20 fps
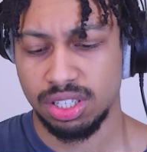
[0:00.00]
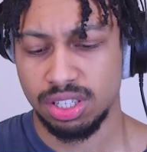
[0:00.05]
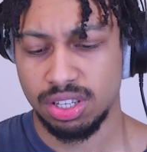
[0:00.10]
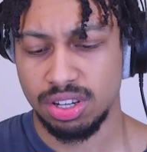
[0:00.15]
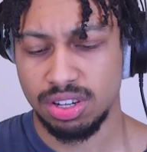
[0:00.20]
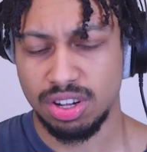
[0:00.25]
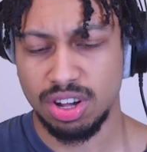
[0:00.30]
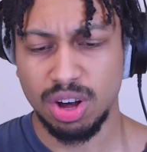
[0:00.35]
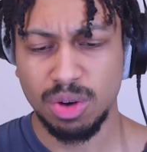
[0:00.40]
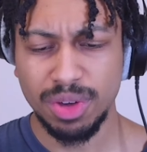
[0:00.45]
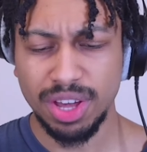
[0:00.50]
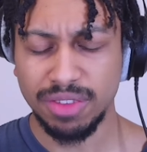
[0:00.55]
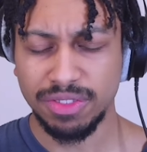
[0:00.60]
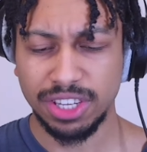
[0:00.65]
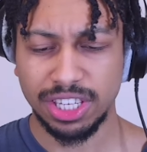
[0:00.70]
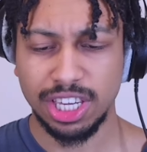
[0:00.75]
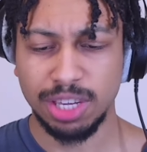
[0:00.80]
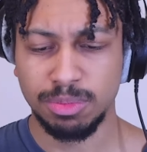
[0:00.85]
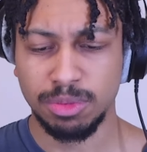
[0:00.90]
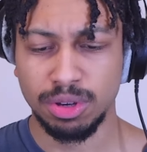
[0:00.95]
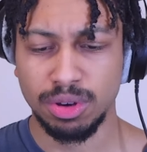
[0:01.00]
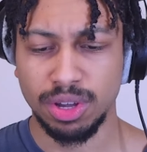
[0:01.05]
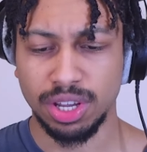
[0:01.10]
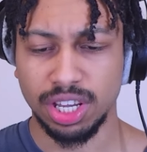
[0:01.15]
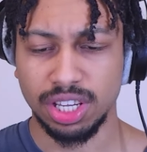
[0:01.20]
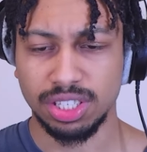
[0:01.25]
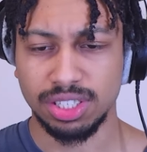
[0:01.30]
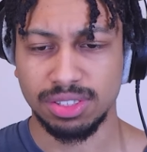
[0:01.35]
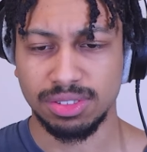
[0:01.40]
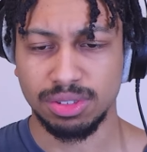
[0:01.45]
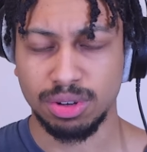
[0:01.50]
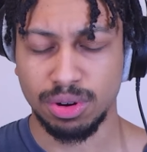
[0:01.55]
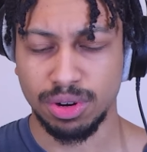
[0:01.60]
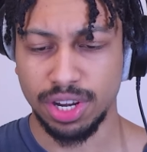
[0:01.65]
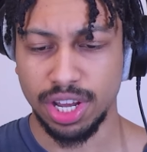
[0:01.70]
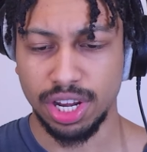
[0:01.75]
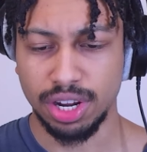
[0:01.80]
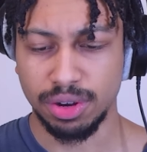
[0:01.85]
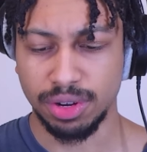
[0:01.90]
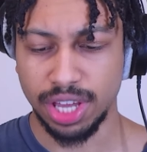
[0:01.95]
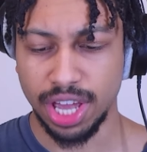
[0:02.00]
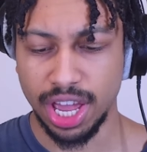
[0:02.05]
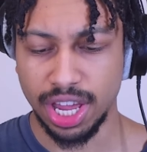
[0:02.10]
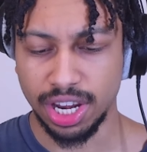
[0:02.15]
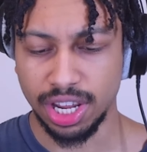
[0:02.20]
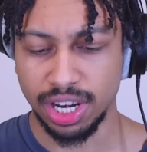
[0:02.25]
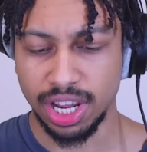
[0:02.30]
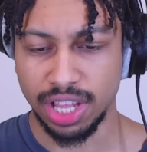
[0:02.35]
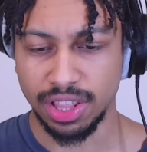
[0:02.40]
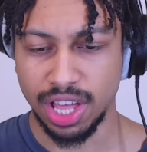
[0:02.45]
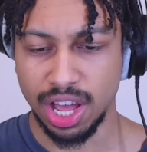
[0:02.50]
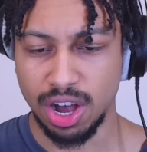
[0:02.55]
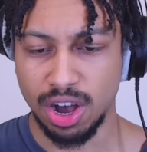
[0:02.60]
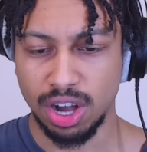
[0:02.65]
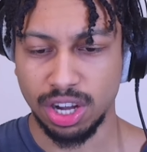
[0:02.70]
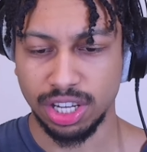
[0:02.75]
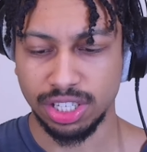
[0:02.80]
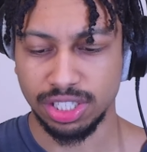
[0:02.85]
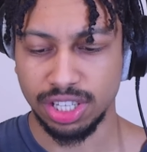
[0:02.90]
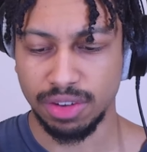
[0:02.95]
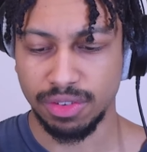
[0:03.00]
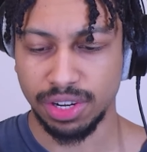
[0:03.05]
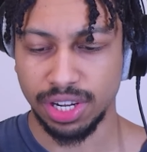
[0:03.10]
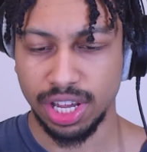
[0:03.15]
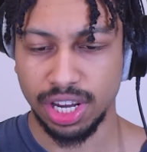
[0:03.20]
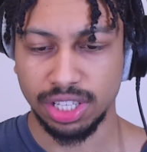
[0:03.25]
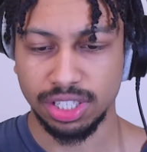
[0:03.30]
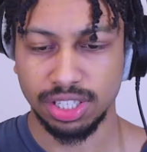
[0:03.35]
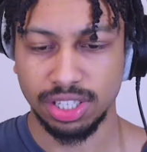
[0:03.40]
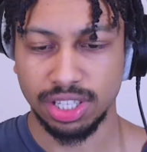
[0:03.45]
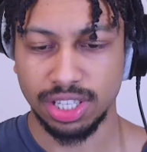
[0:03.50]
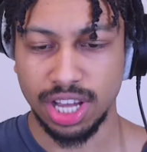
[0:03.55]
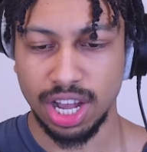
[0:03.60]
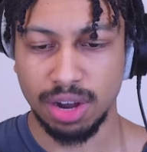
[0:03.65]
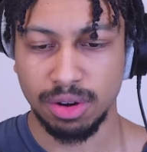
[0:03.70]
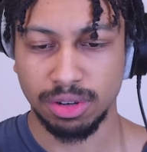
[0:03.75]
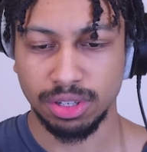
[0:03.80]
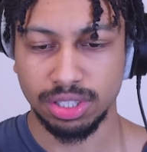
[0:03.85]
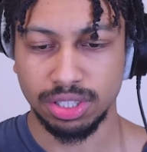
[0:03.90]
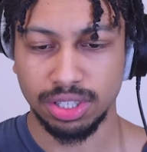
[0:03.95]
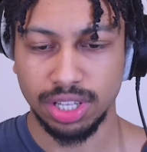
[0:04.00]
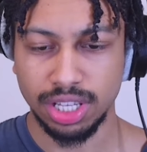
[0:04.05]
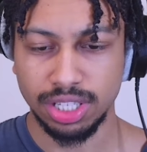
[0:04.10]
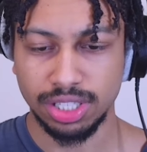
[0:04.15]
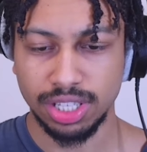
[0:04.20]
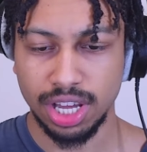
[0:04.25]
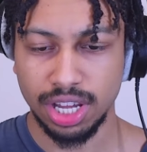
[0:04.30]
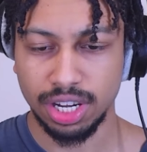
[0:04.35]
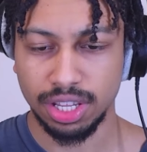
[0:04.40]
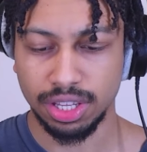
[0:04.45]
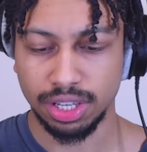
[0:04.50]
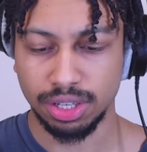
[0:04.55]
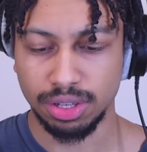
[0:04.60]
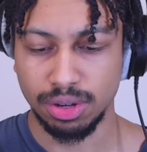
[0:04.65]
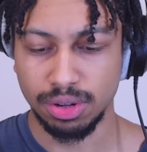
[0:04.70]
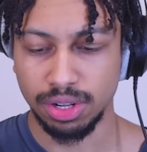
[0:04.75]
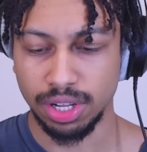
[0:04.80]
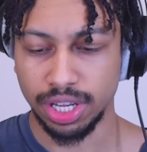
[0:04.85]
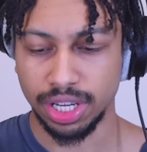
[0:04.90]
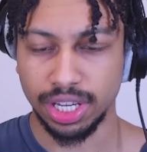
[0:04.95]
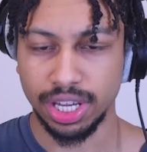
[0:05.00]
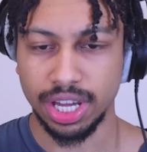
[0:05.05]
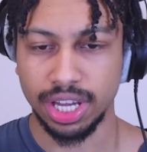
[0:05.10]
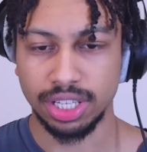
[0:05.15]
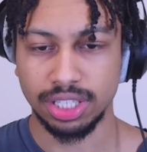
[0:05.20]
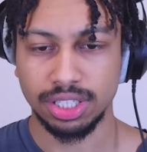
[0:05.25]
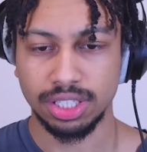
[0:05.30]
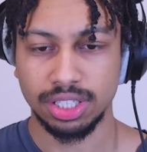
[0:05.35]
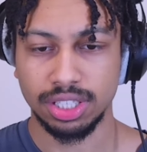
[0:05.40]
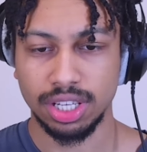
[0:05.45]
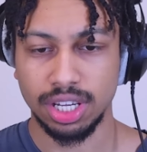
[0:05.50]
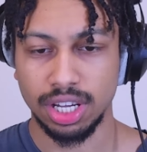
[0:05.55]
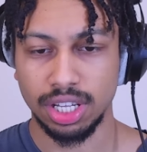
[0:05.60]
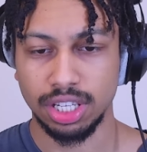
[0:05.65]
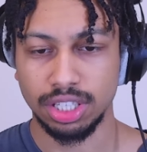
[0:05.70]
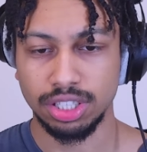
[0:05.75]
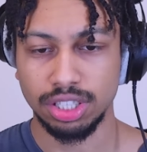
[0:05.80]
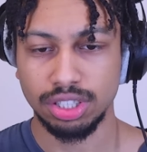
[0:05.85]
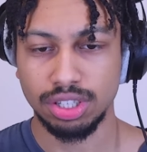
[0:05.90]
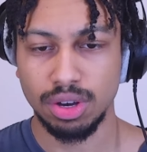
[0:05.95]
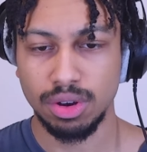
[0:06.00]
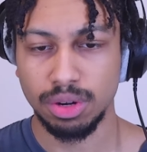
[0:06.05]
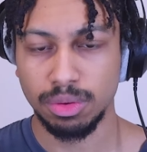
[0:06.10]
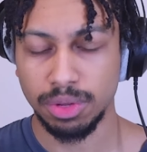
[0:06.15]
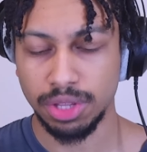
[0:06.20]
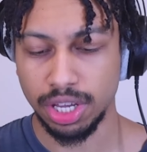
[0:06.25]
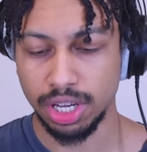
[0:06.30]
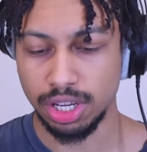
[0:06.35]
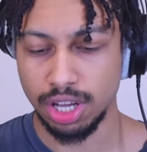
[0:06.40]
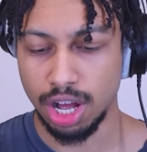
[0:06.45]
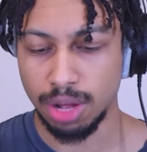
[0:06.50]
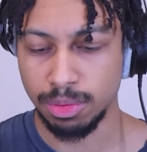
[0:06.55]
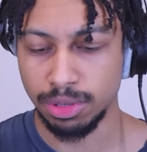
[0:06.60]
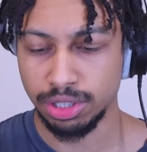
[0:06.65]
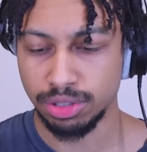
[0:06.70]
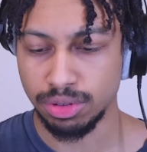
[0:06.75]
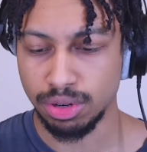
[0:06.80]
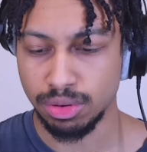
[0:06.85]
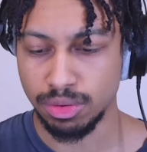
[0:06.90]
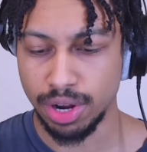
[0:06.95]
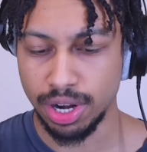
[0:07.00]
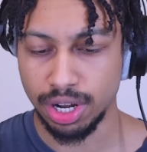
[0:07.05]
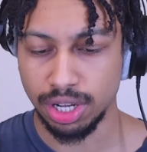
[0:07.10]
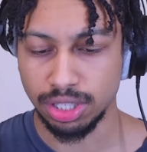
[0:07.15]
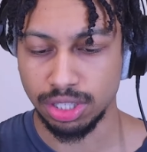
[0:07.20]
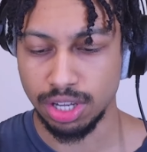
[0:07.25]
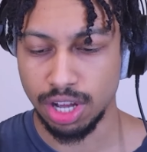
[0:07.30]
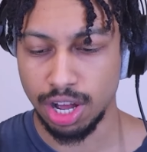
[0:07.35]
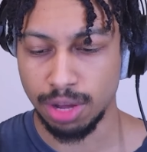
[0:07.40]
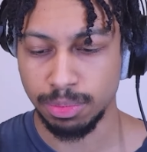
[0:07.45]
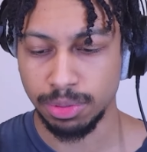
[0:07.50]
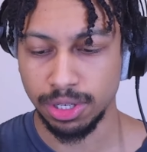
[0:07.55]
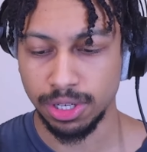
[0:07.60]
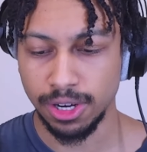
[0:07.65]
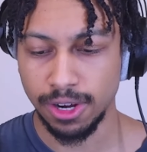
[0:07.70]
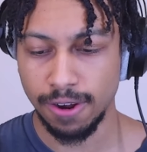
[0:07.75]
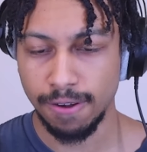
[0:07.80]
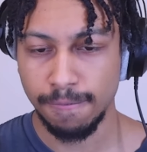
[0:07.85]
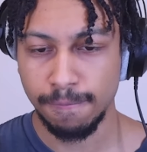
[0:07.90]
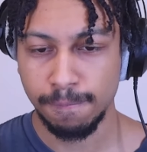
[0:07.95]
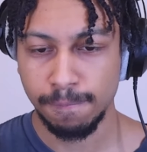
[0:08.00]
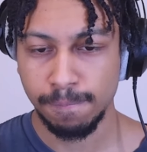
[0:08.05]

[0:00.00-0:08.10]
All we have to keep doing is Tornado Cannon, and that Hog is never getting to the tower. So that's kind of the goal, I guess. Let's just go in with a Goblin Drill right on top here.